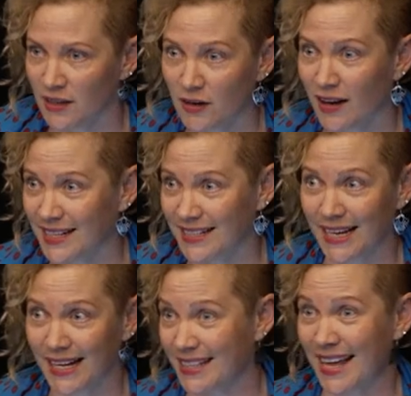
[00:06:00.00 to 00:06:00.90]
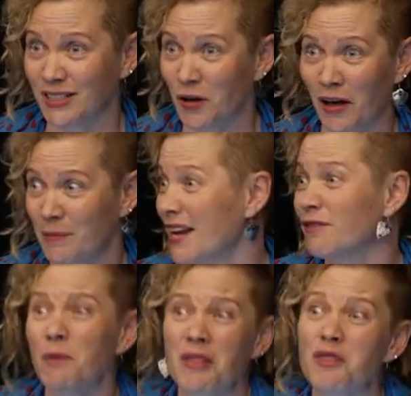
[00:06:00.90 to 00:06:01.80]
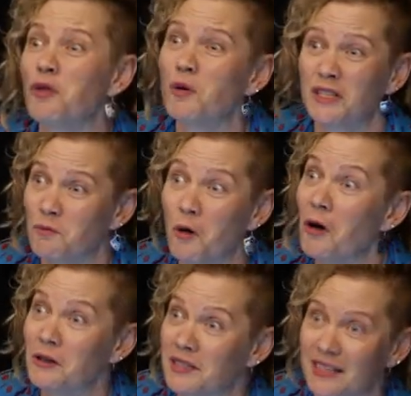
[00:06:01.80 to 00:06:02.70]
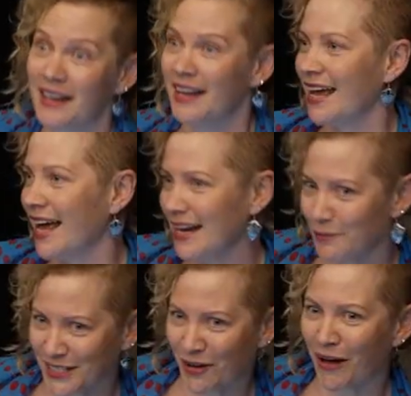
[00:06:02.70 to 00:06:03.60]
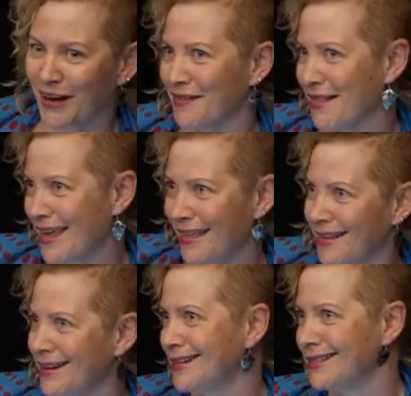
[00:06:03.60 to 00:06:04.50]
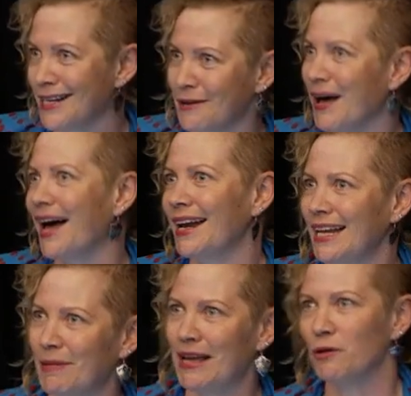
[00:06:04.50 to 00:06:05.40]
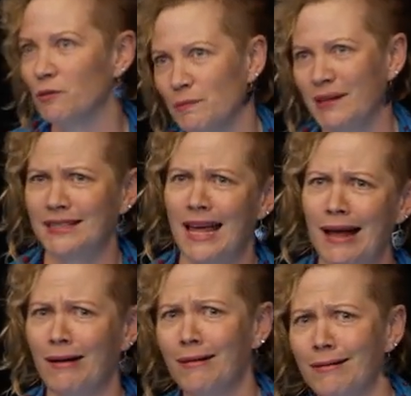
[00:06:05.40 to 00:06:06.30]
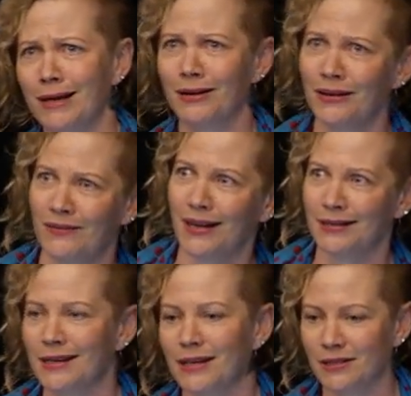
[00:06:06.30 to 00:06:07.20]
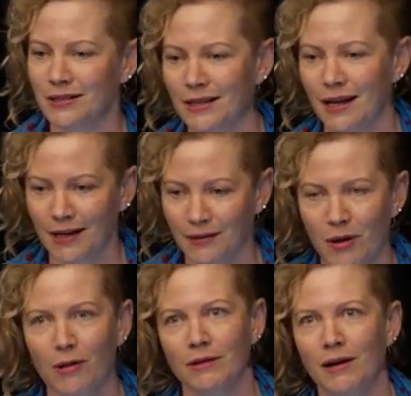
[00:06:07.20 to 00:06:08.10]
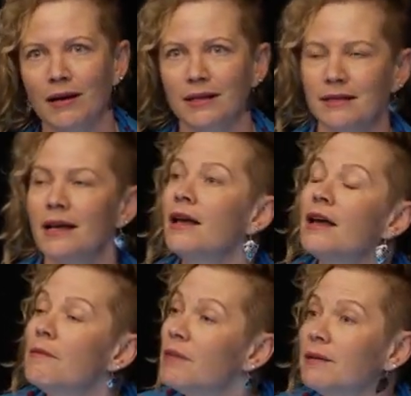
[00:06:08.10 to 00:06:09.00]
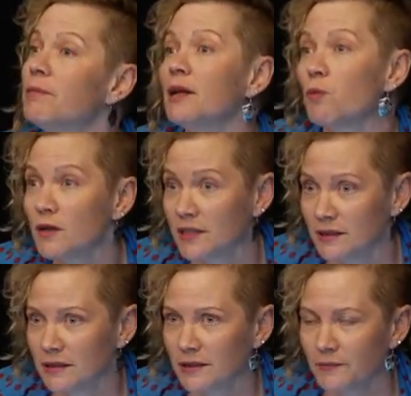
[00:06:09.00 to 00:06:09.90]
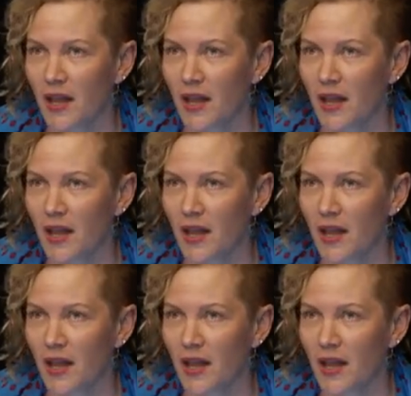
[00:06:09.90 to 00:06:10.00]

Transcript: the United States at that time. And everyone thought it was. And it was kind of the thing that at a dinner party people would be saying, oh, you know, vaccination's getting polarised. But it wasn't.